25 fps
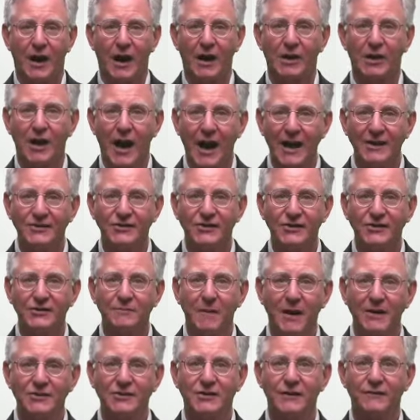Eliza's
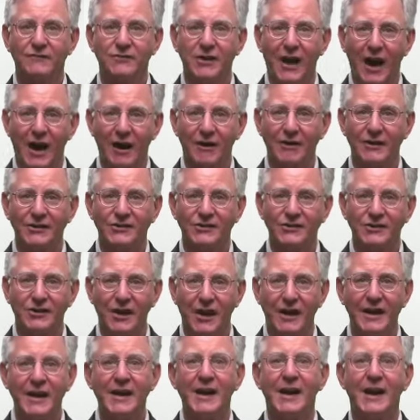months of tireless
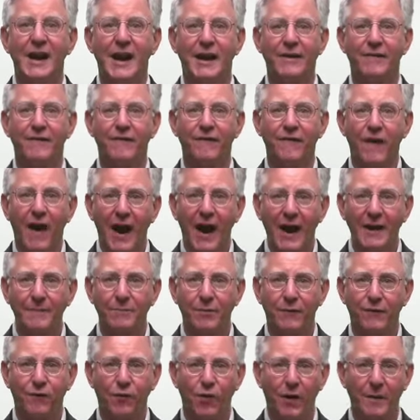study and fine
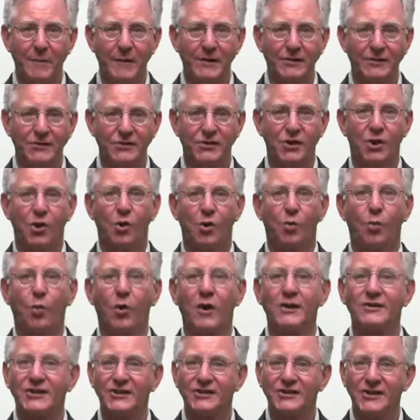performance
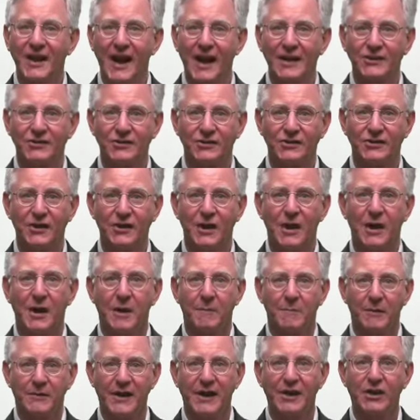were a success,
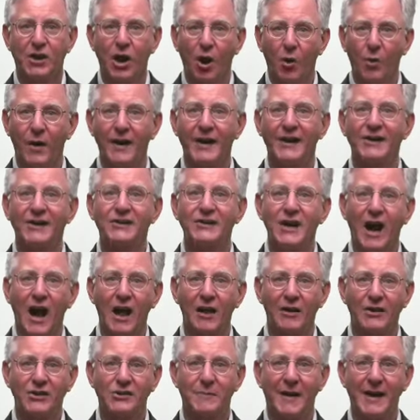but they go
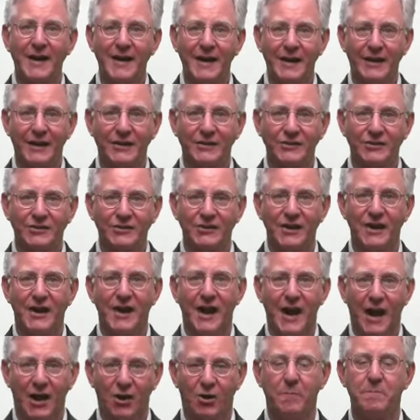unacknowledged by Higgins
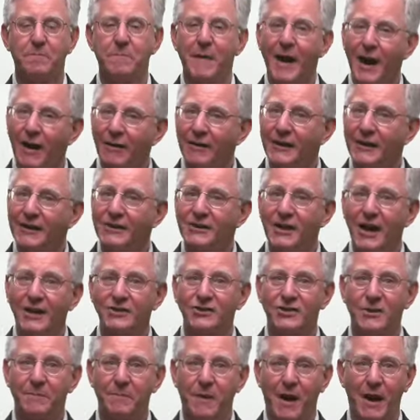and are barely
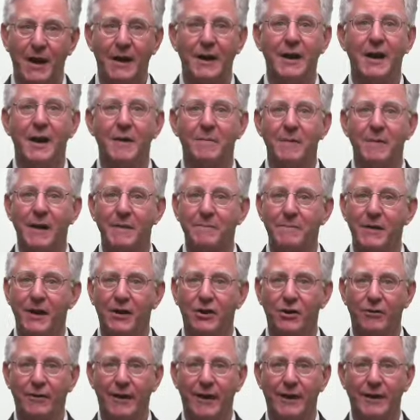touched upon by
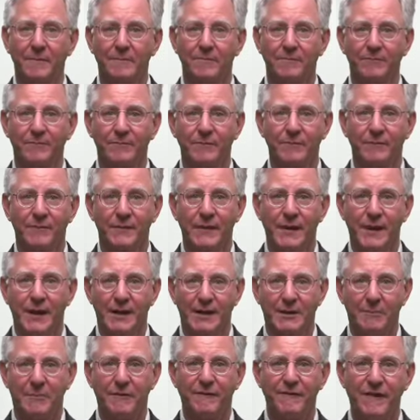Pickering.
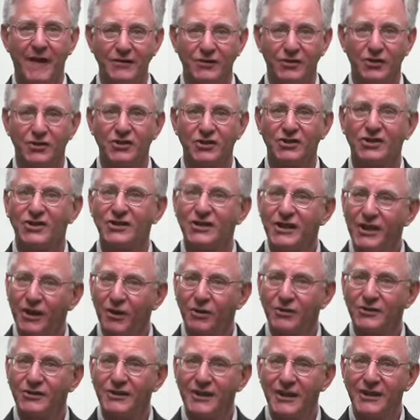The professor
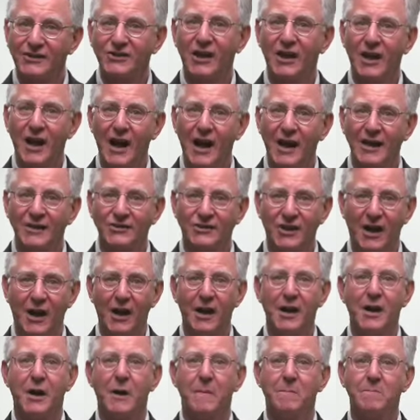still sees Eliza
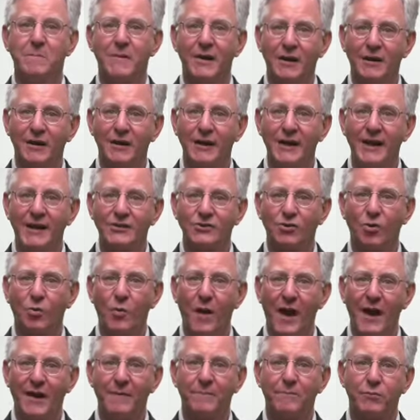merely as a
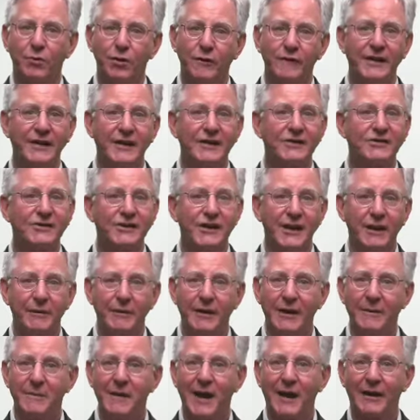way of proving his
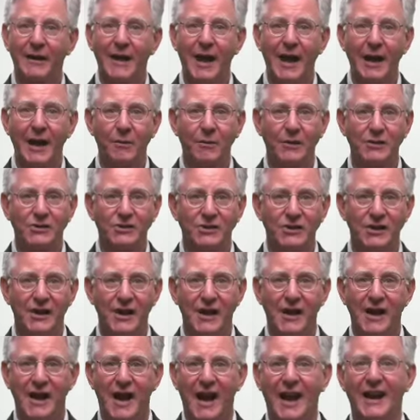theory about language
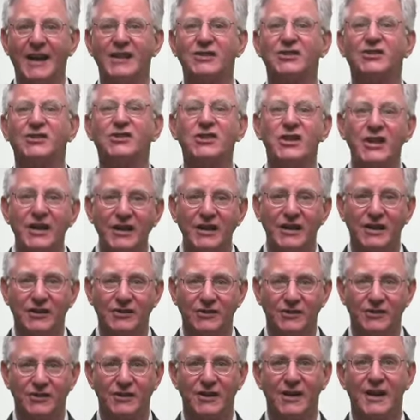and his
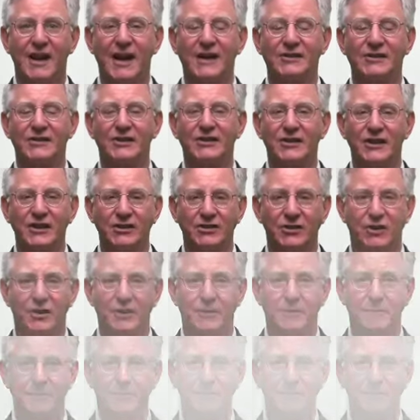genius as a teacher.